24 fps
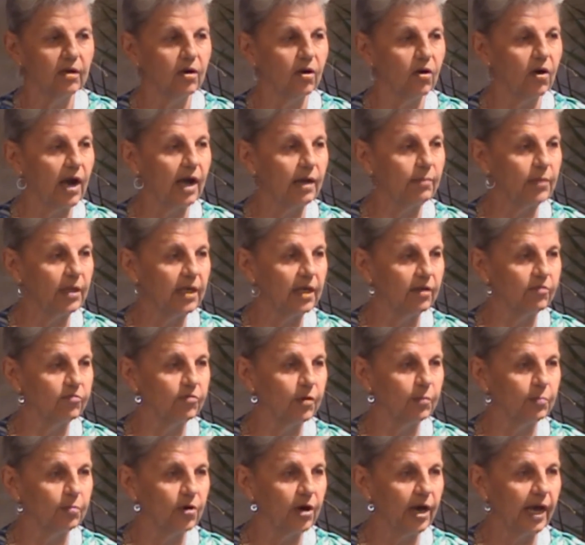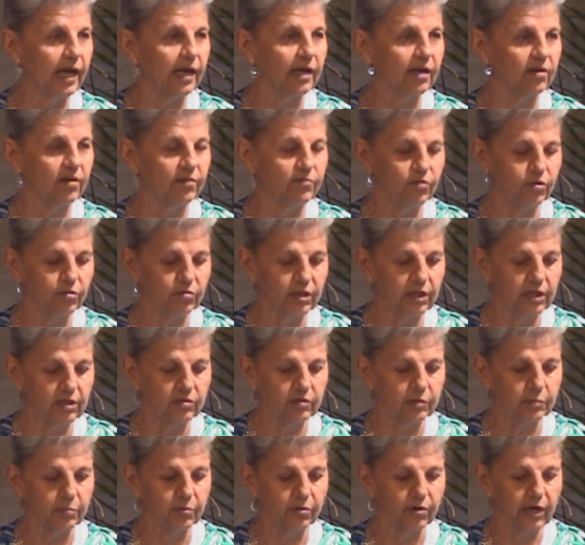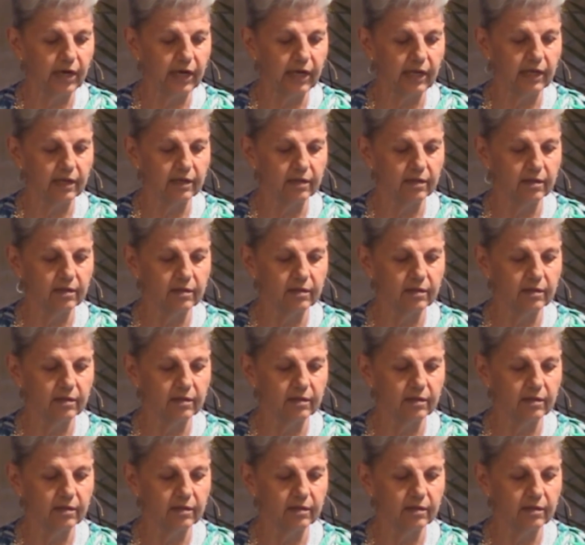or I'm here for prayer if you need to pray.